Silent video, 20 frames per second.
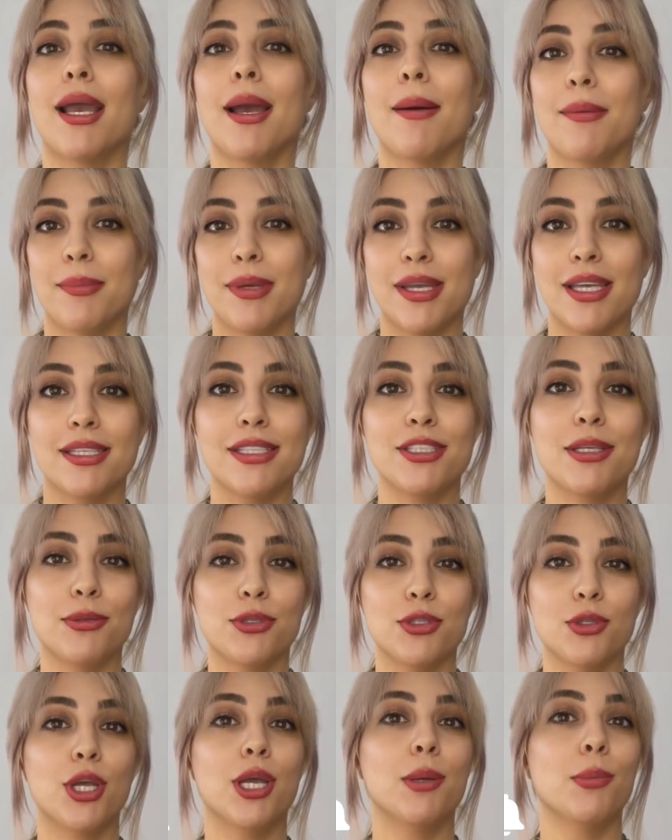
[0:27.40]
please
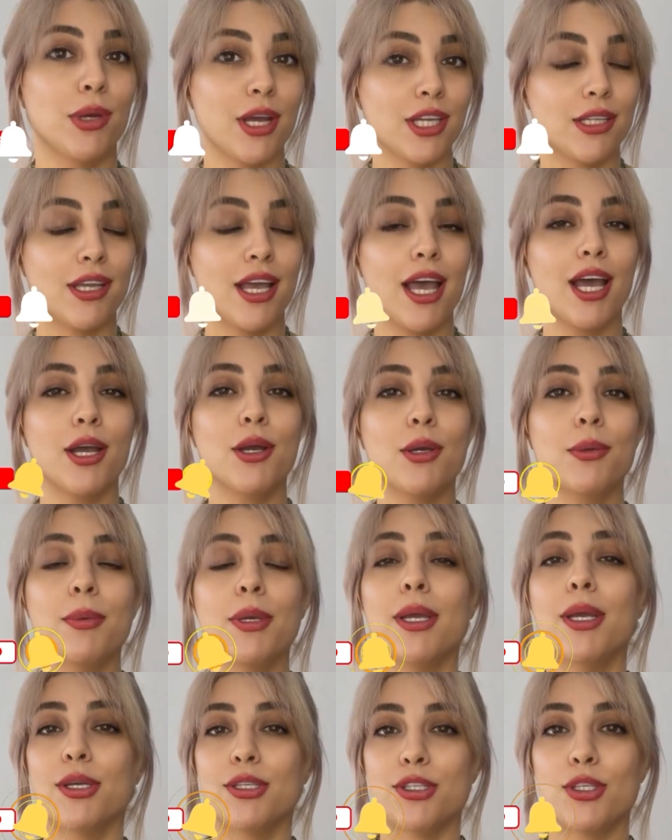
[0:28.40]
subscribe right now
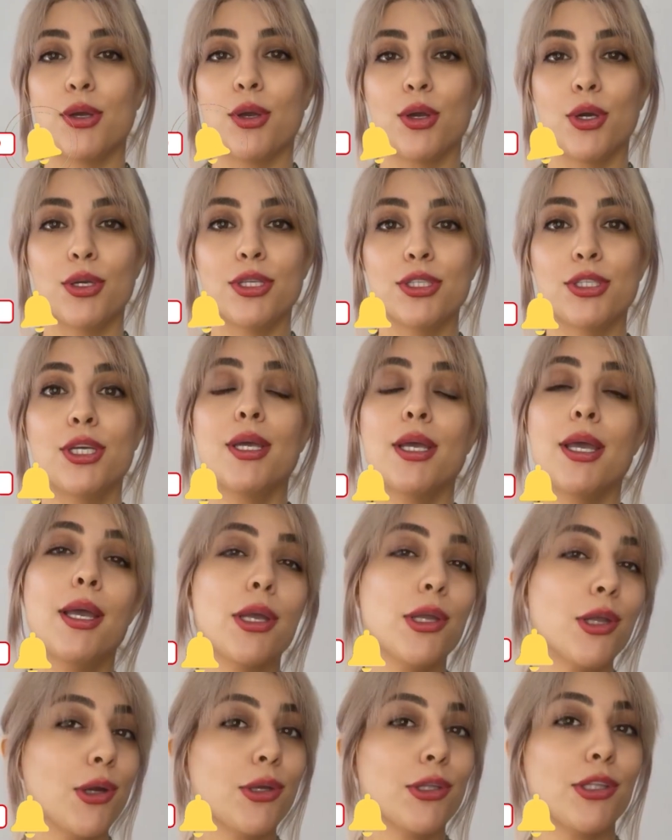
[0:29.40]
because you're going to learn
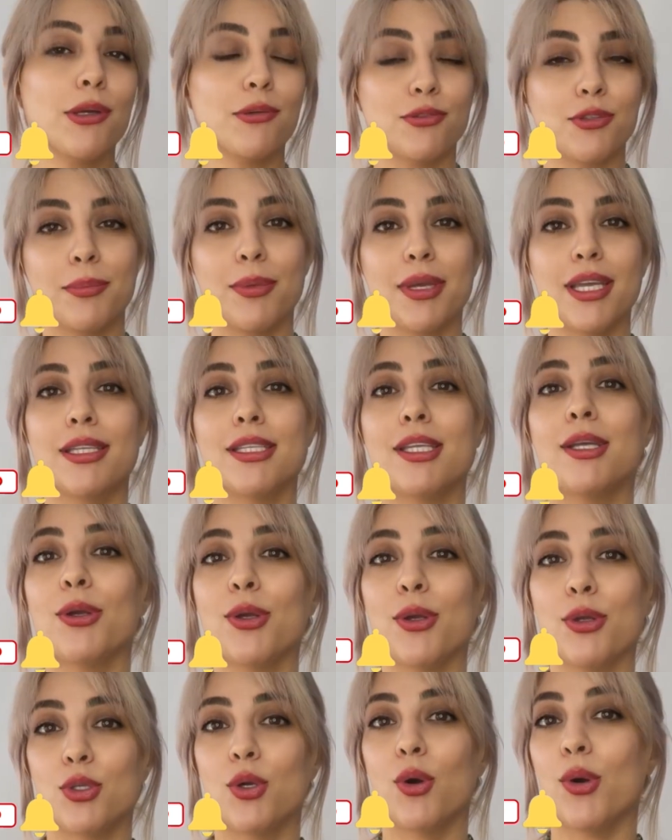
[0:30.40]
lots of amazing
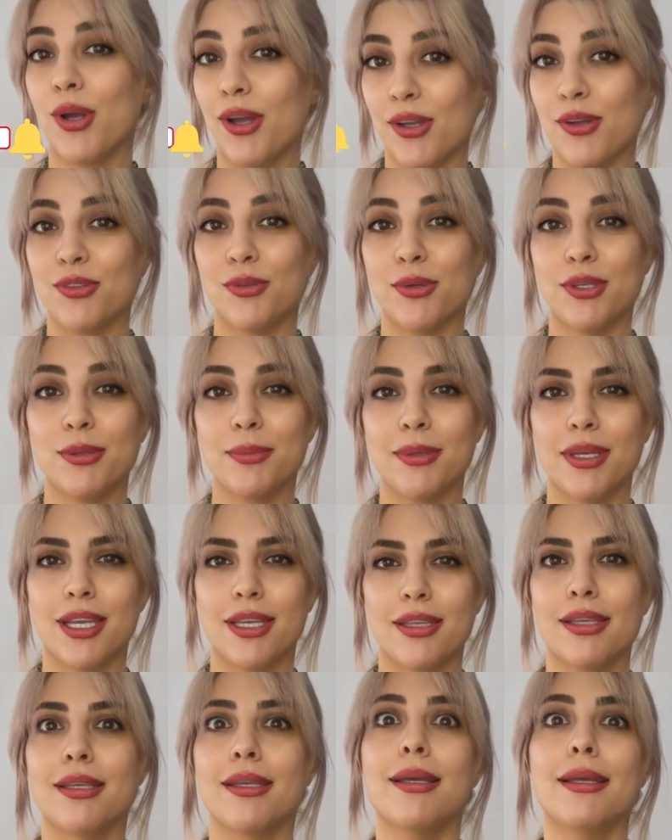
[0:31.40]
tutorials with me.
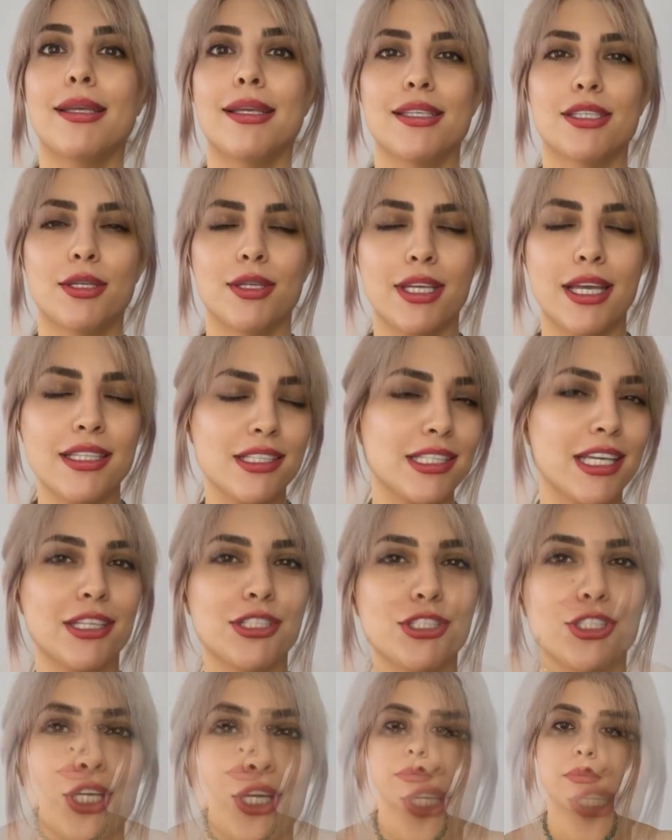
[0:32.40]
So let's get
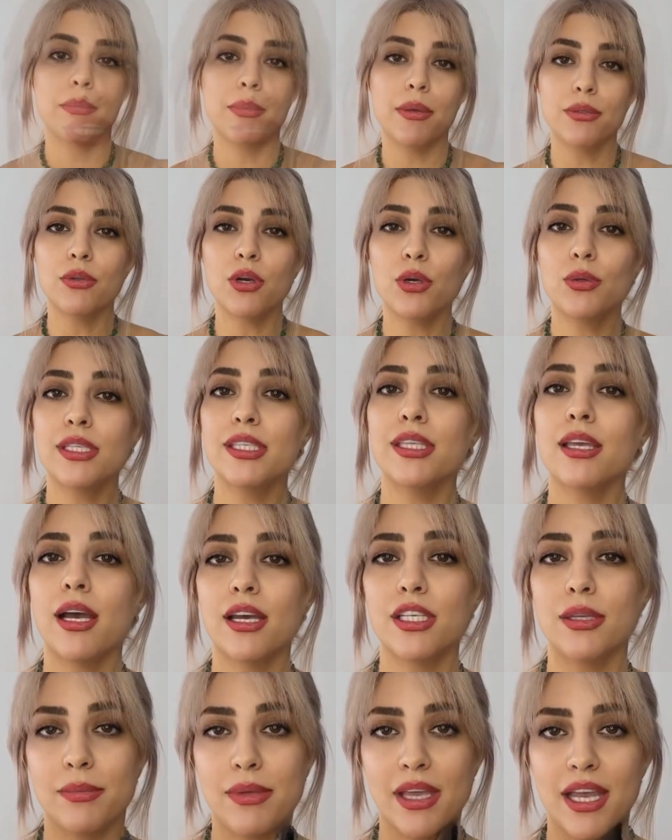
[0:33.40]
started. Before we
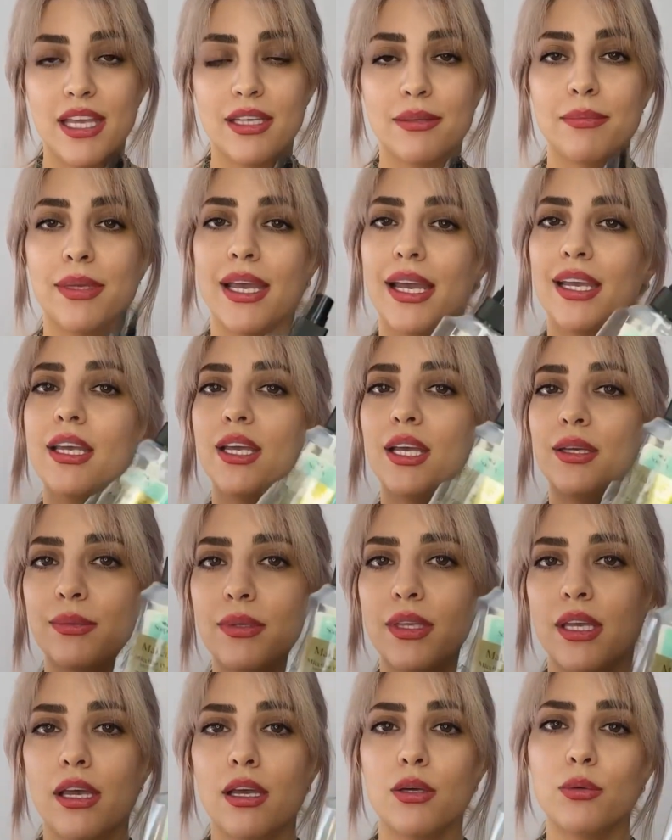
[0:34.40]
start applying makeup,
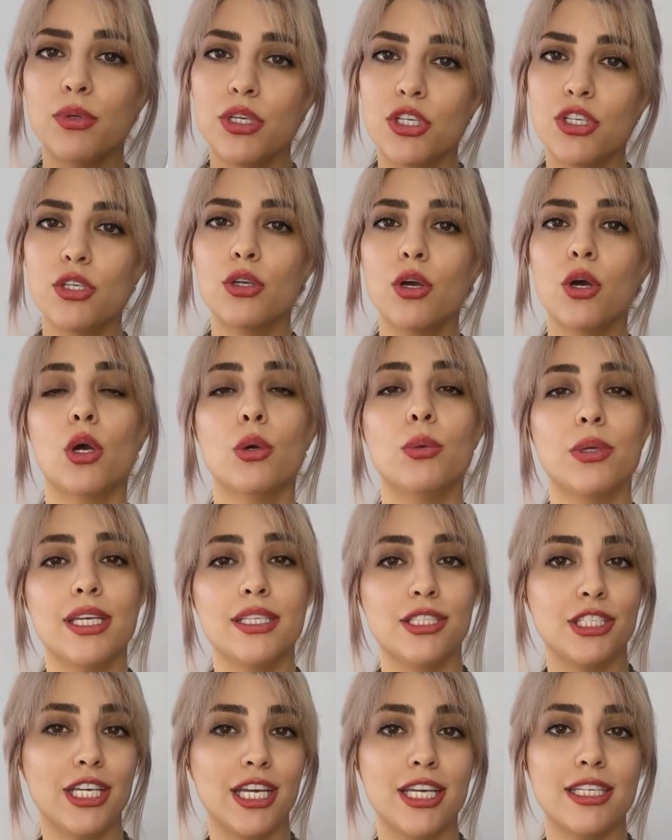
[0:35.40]
we should always
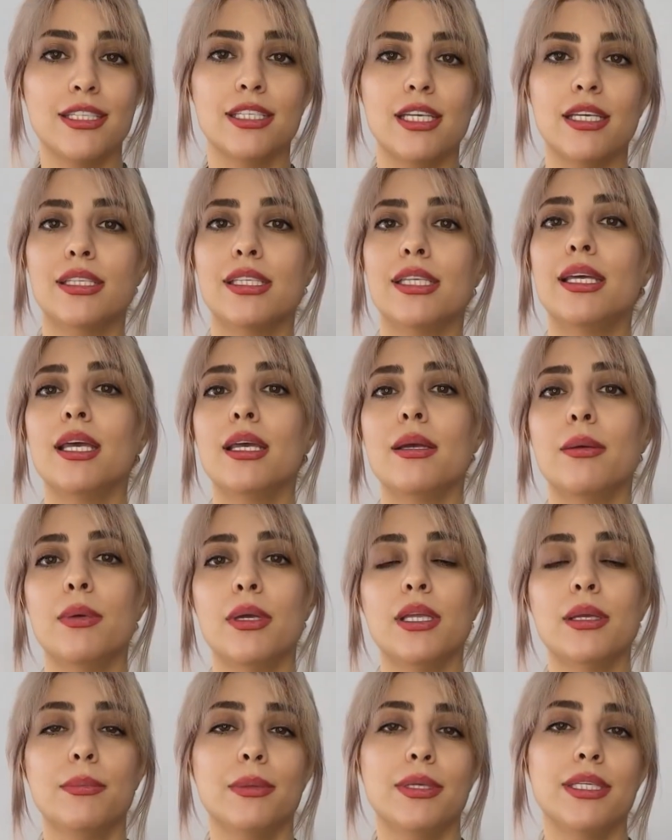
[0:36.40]
cleanse our skin
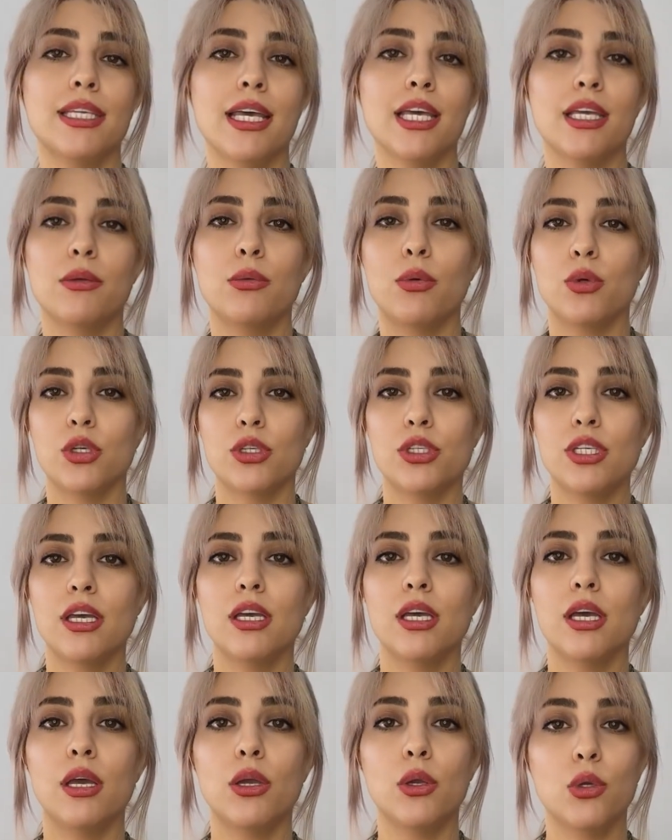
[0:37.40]
with a micellar water
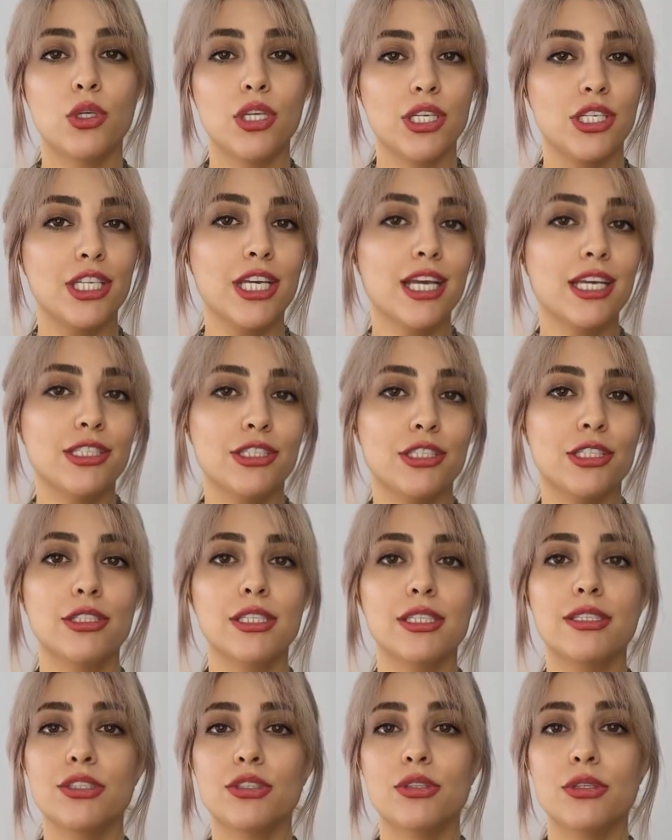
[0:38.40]
or a cleanser
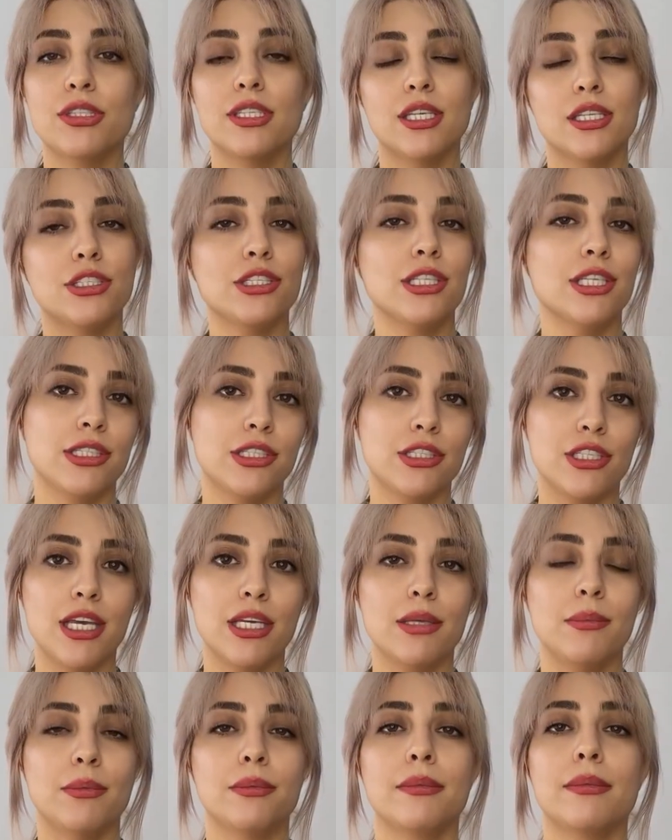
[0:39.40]
that suits our skin
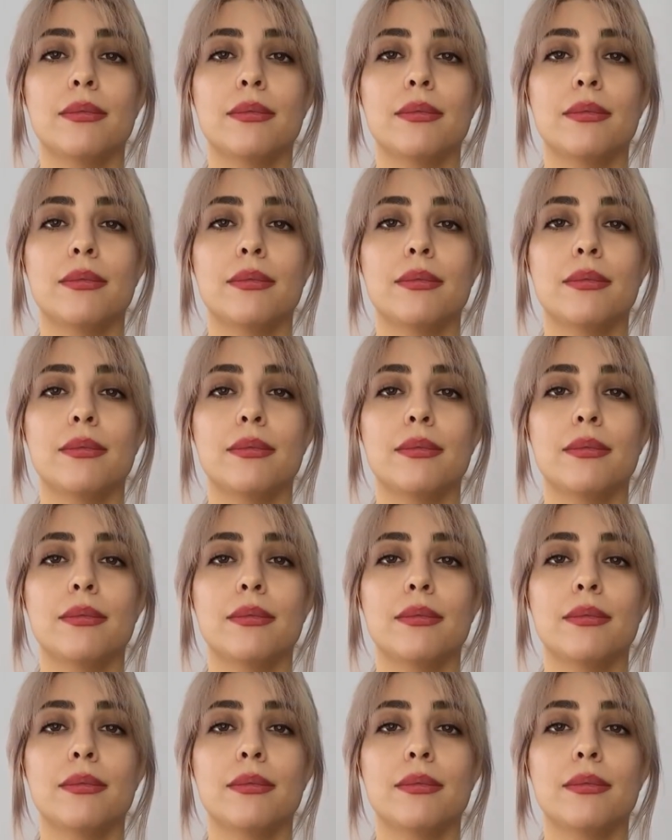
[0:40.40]
type.